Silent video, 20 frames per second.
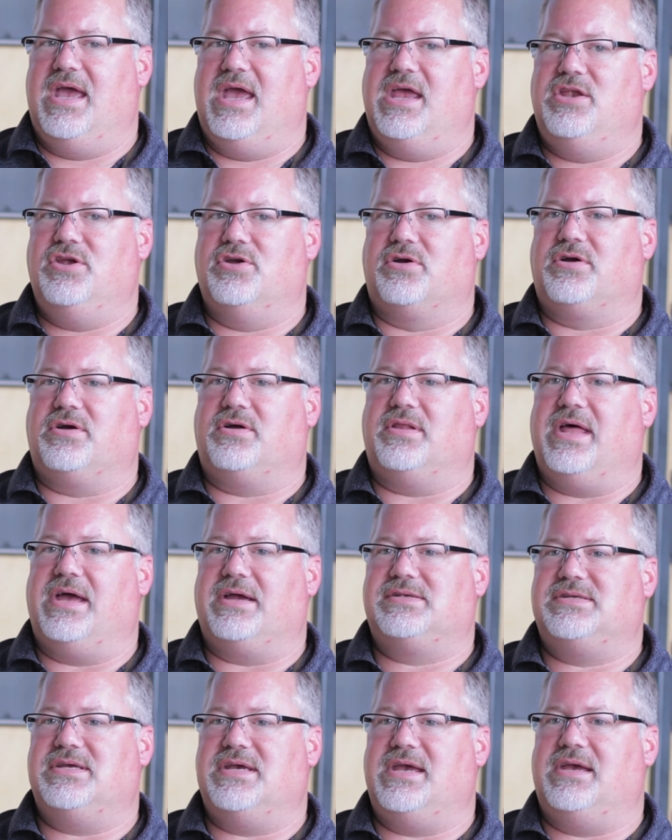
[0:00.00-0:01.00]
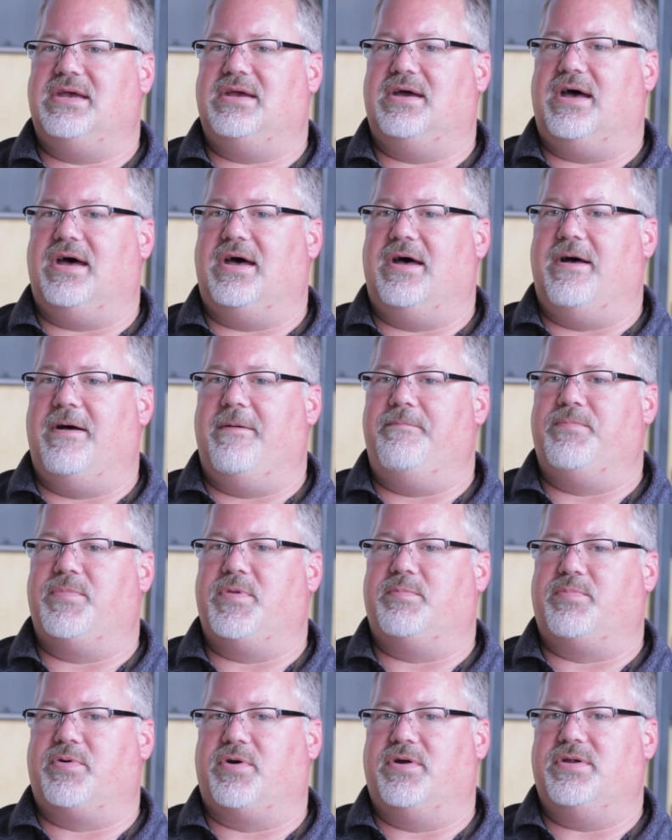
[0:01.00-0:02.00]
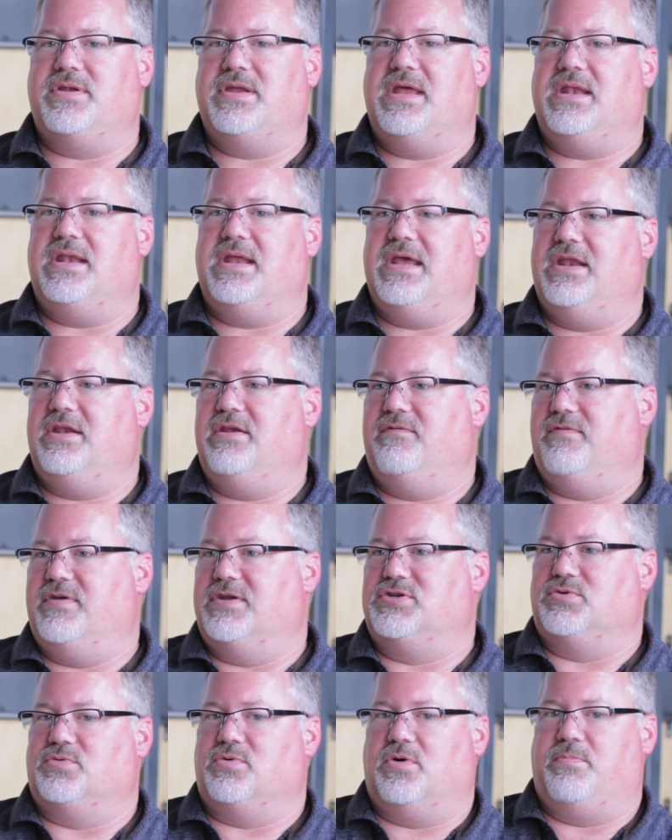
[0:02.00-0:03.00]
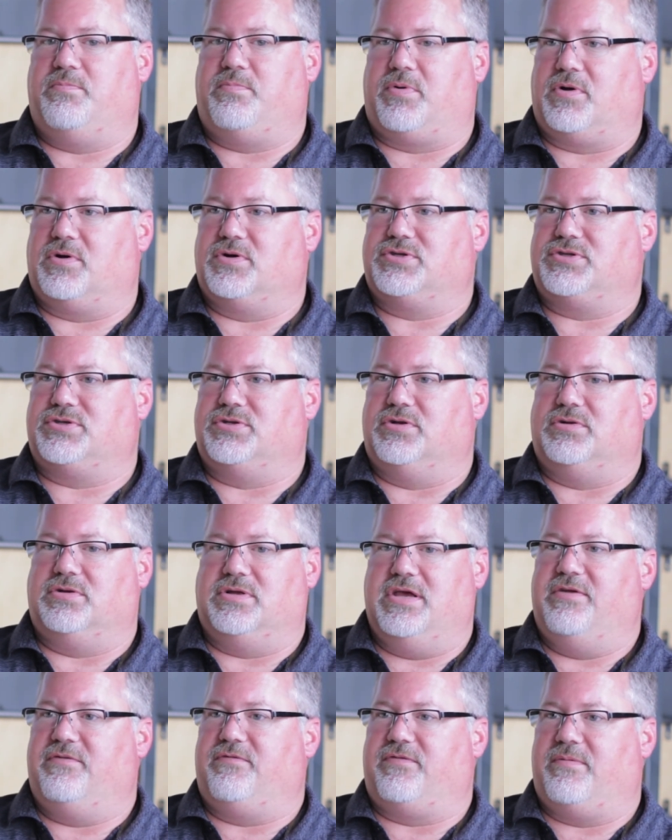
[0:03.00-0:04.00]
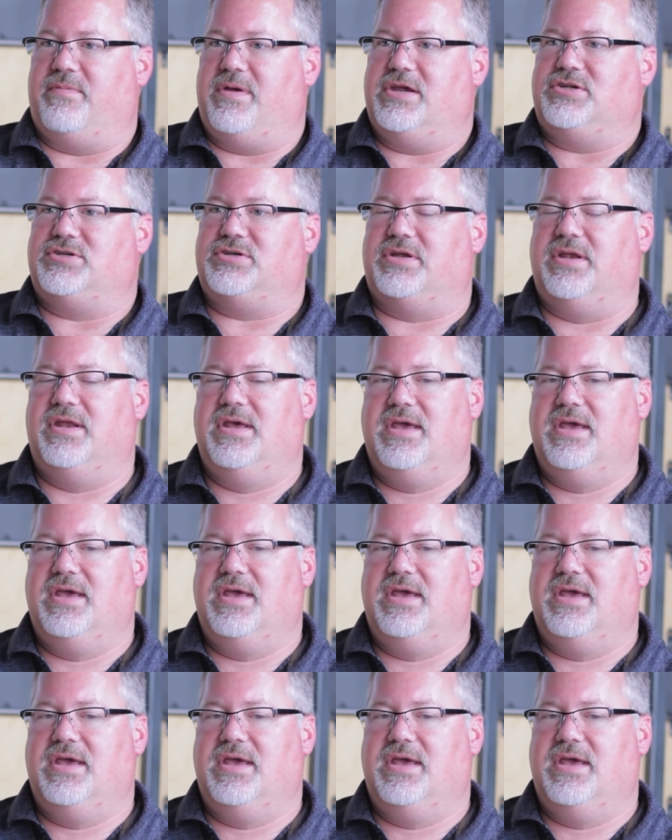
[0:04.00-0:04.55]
and you're collecting pertinent individual personal information.